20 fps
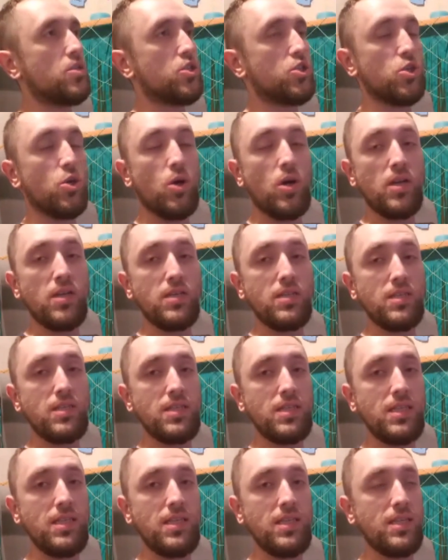Sean
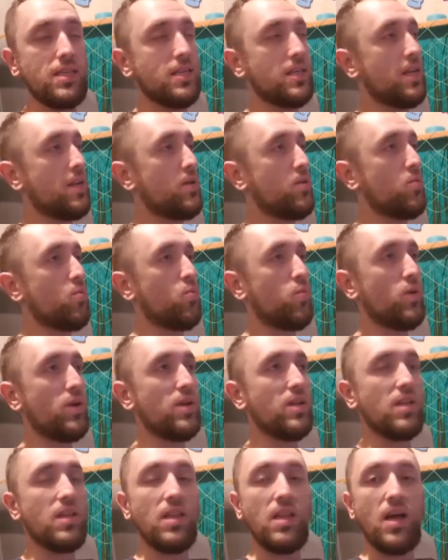Dean and
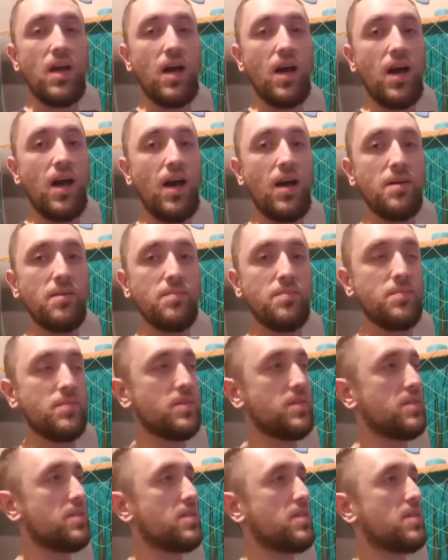Will
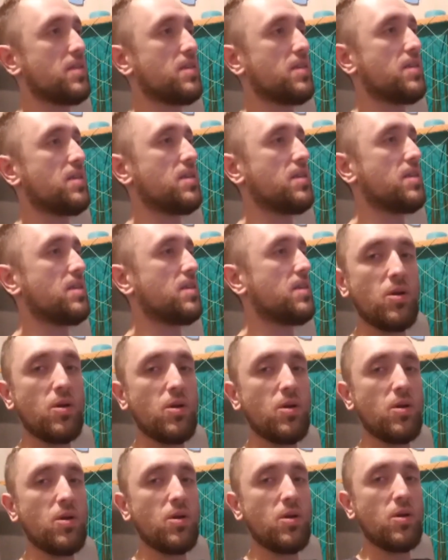Hobbs,
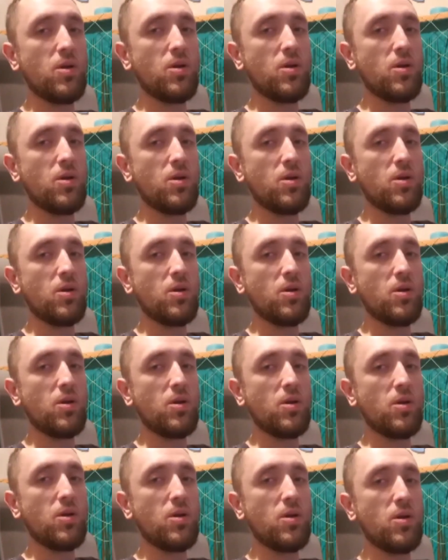some
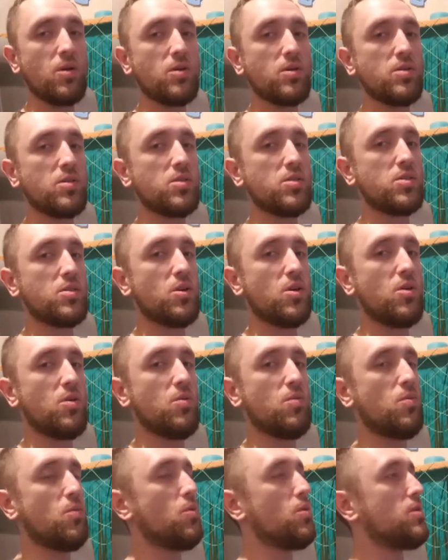AEW Dark
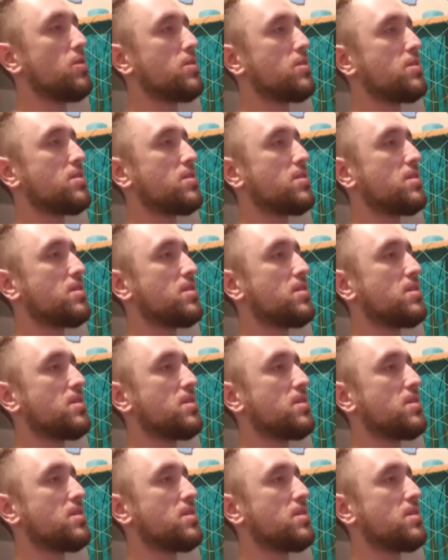stalwarts.